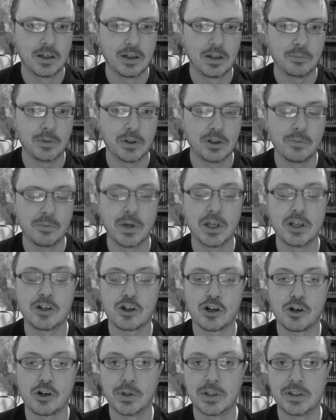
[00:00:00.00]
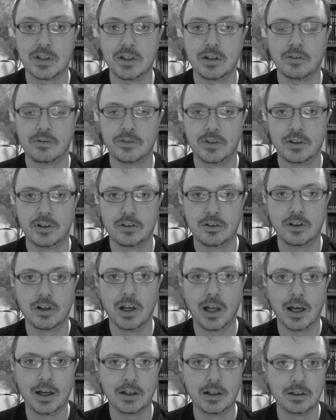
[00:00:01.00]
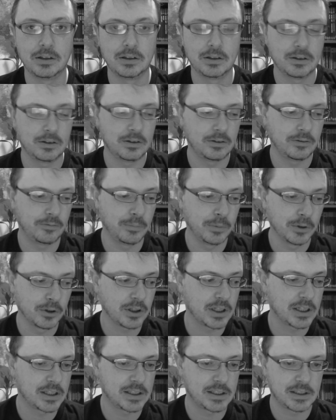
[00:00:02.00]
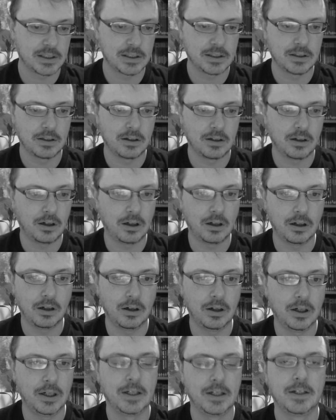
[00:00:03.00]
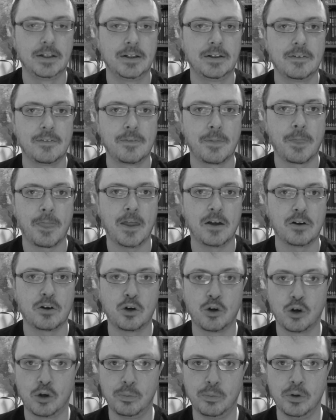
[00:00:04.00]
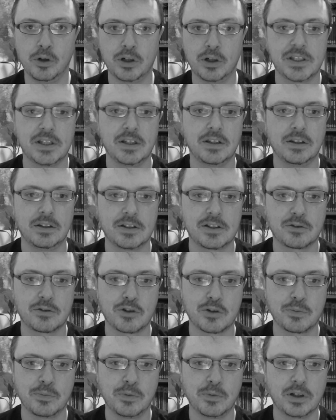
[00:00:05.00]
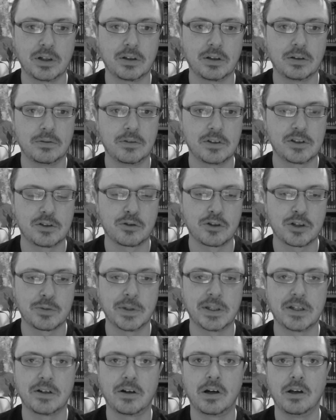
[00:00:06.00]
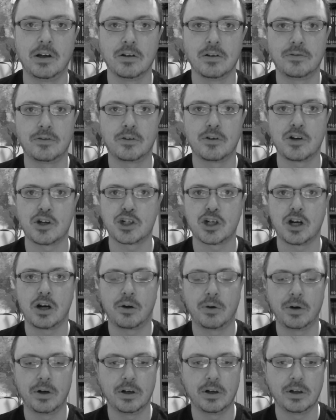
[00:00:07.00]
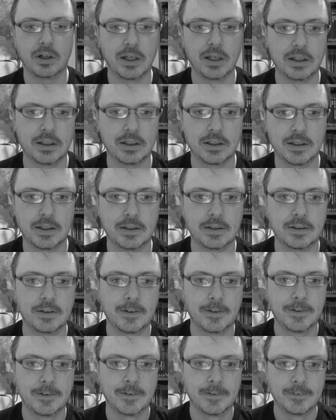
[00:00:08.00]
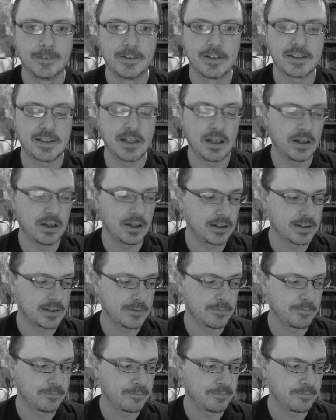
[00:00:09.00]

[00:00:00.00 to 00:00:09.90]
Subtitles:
but the majority of the line of books are core books and source material for genre and settings